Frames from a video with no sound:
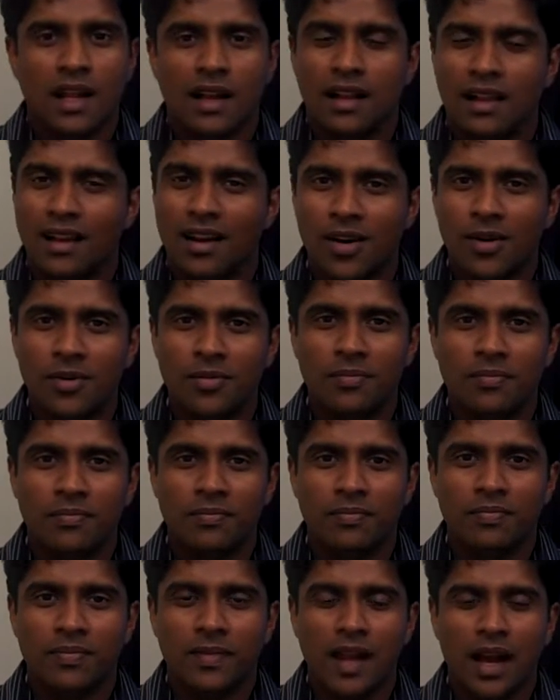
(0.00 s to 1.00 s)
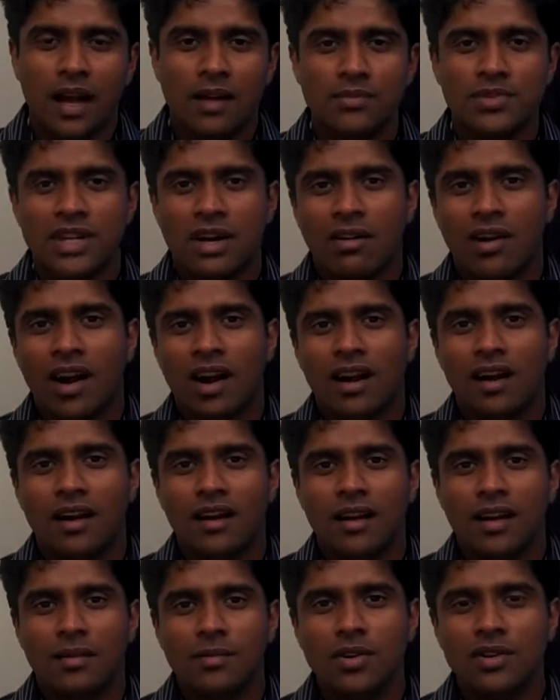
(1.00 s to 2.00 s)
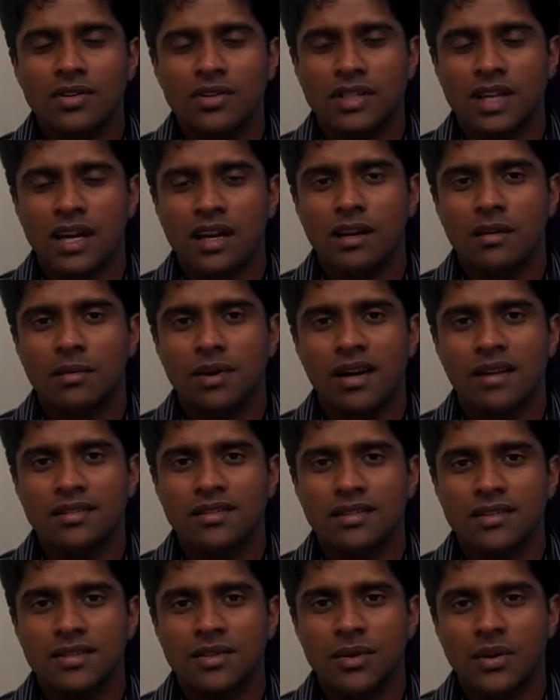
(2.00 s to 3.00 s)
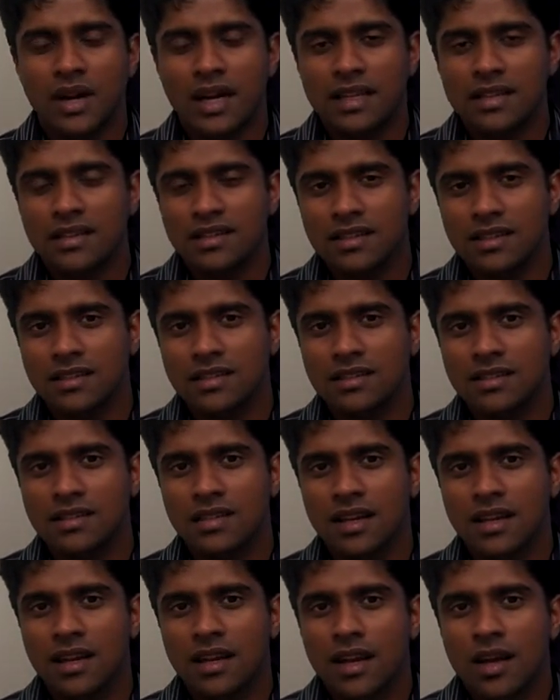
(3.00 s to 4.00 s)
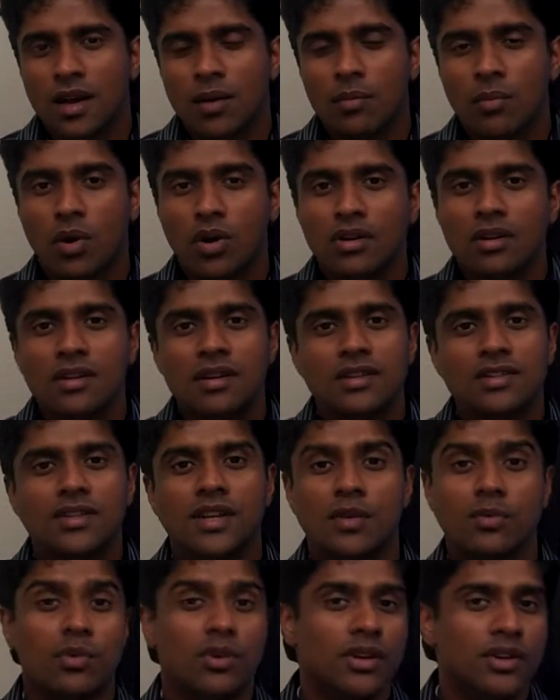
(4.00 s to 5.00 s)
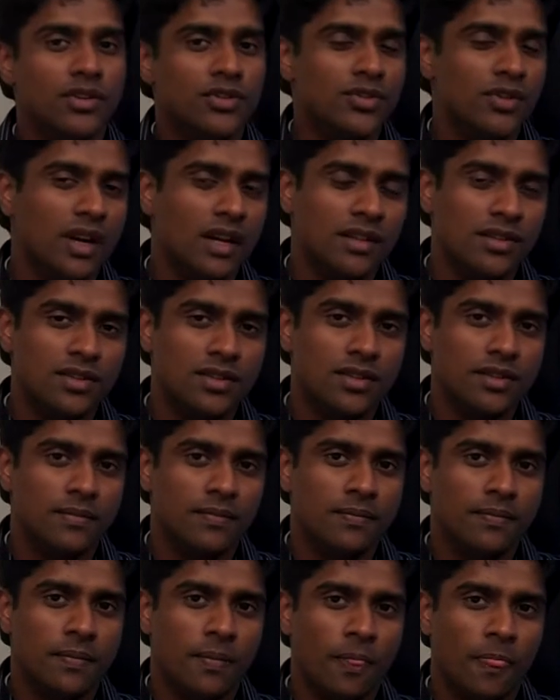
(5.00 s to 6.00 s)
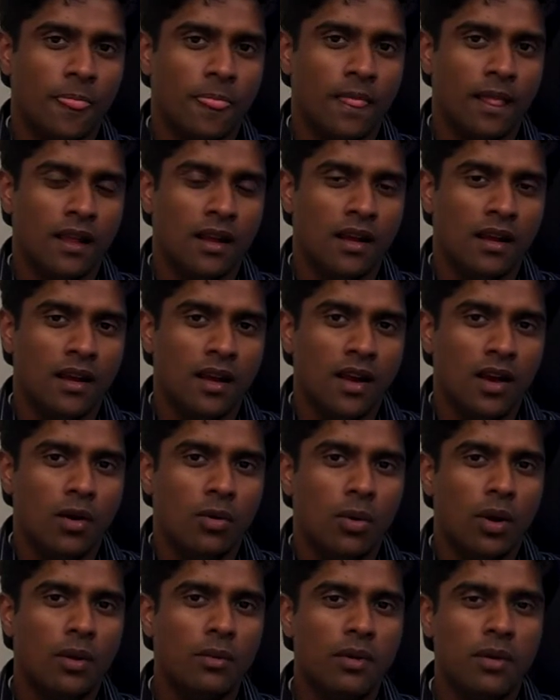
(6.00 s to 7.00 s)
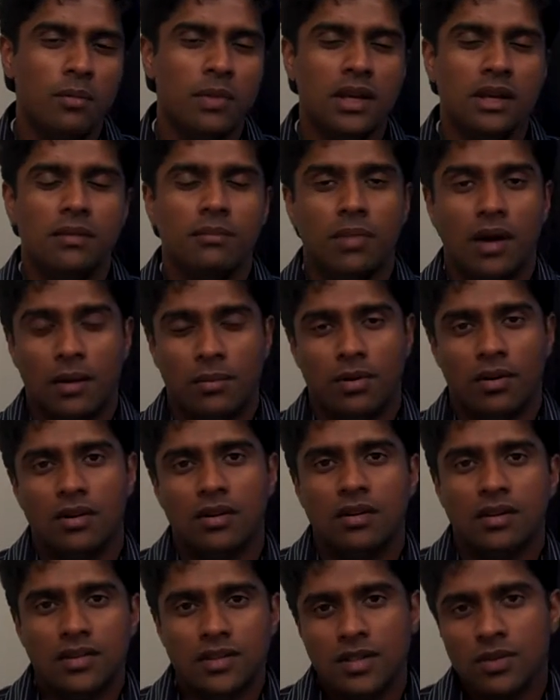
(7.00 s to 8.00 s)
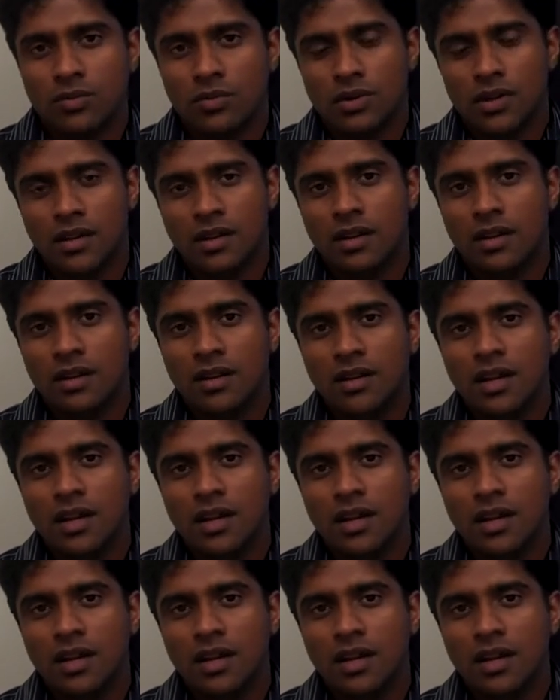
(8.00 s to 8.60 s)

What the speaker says: Hello, I'm Jawahar. I'm going to talk about Cisco IT's borderless networking strategy. What do we mean by borderless networking?